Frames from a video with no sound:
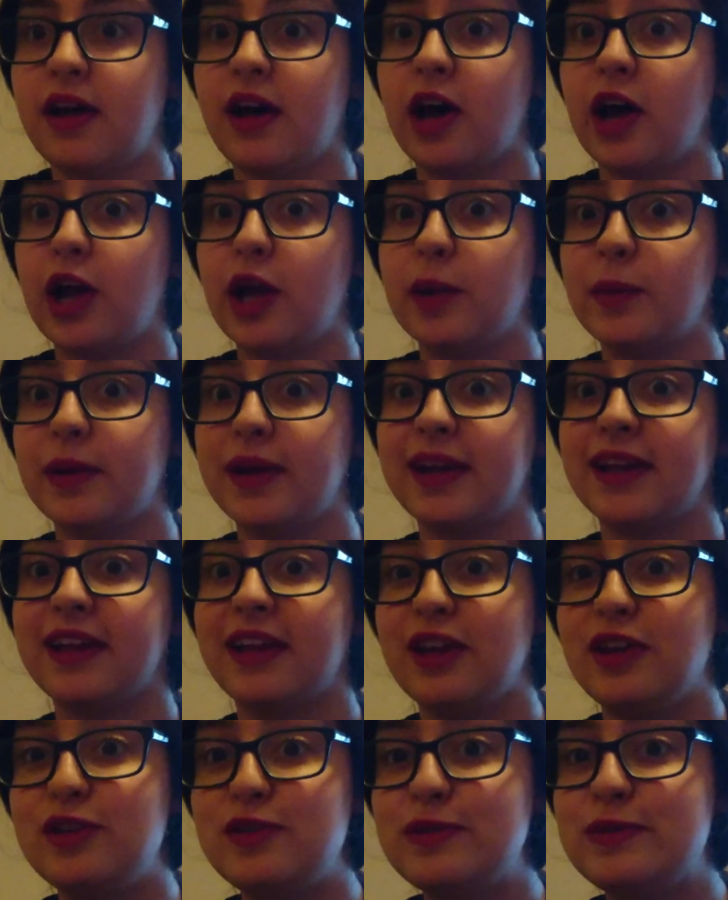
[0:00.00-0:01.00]
I am a
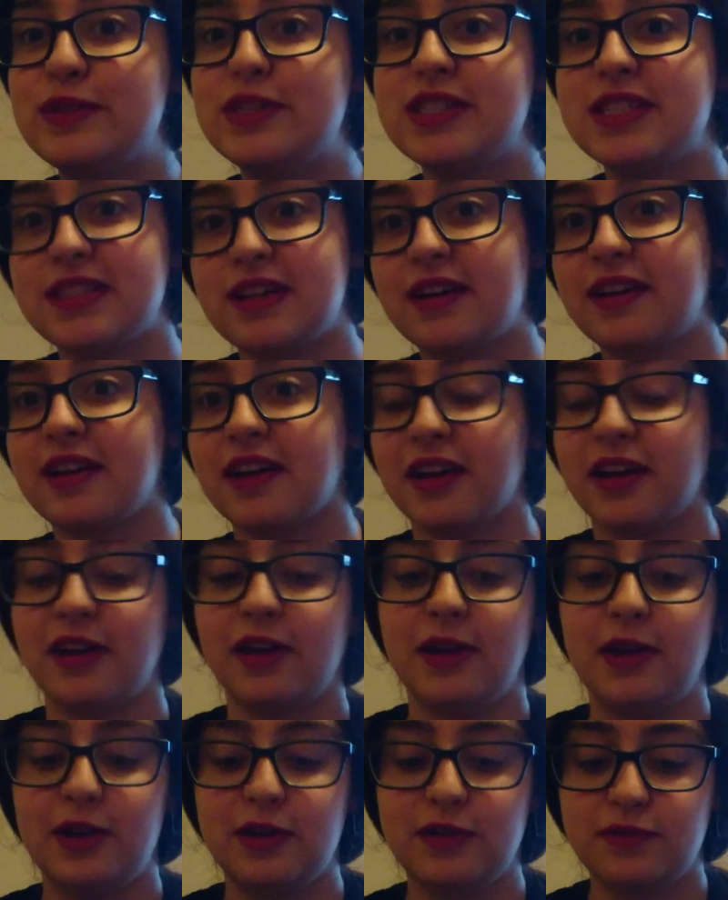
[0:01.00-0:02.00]
huge sucker
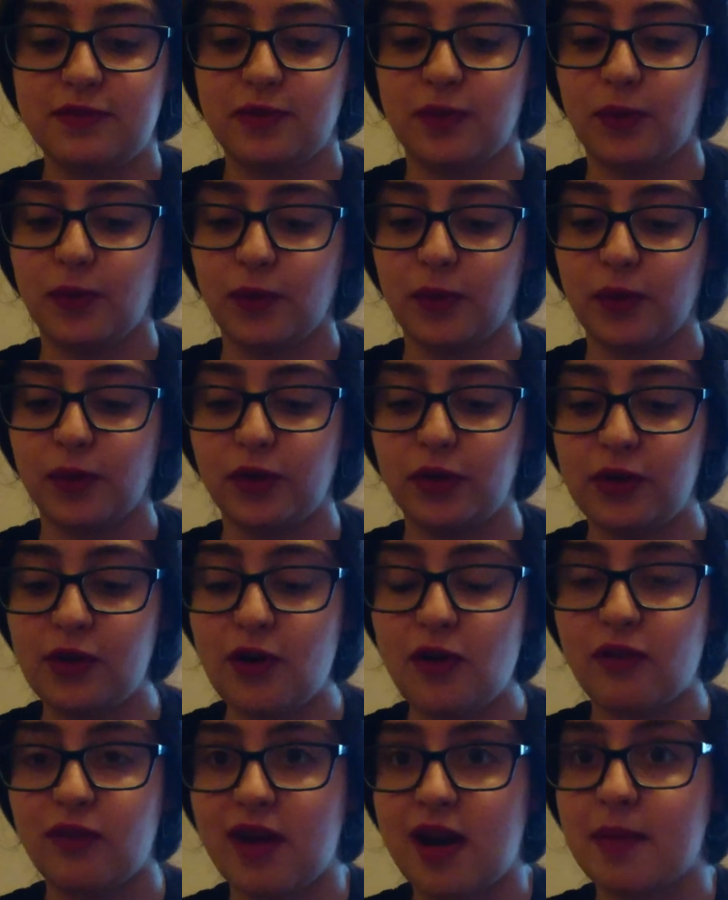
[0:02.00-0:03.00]
for
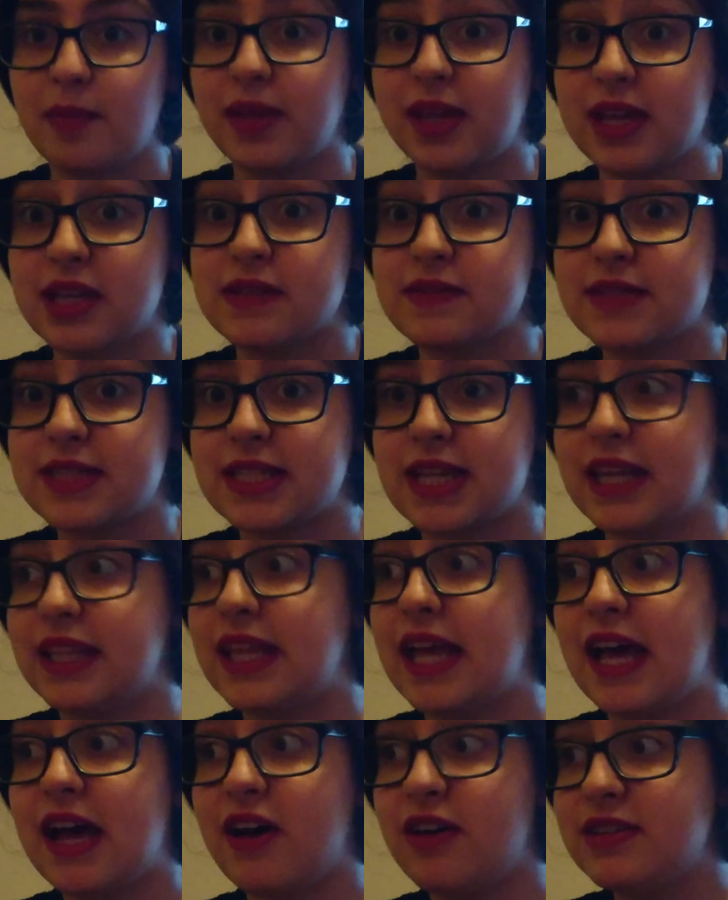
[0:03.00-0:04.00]
knot wrap gifts, and
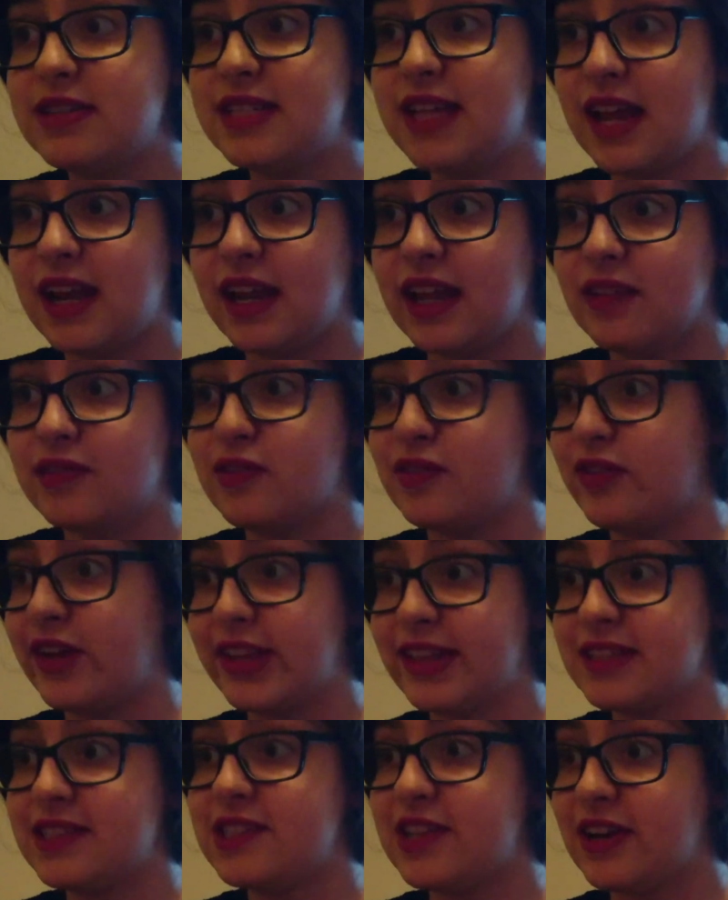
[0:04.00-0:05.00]
there aren't any for
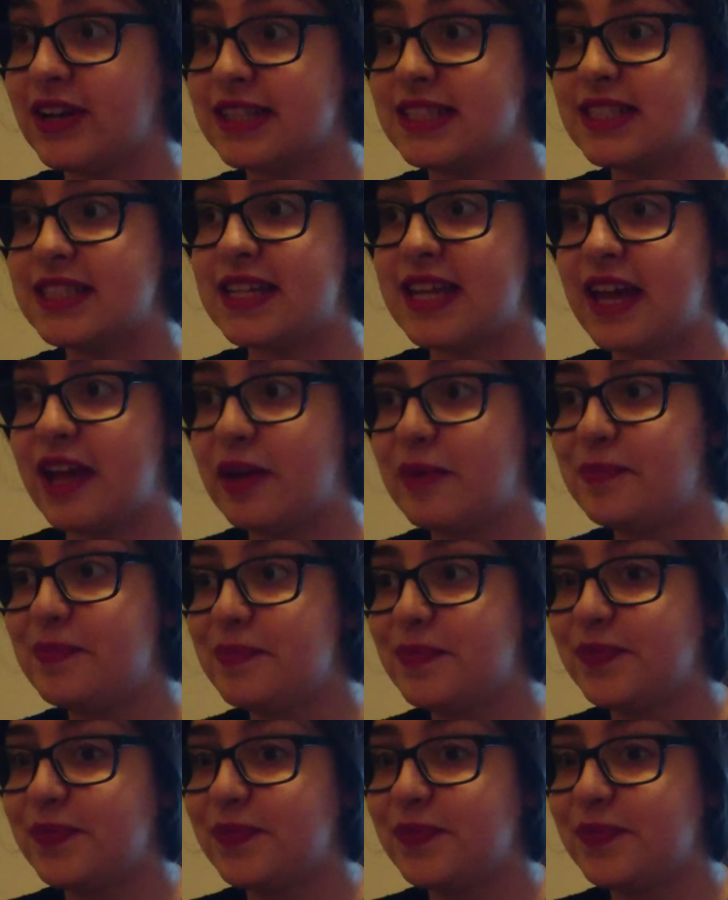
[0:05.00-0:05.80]
Valentine's Day.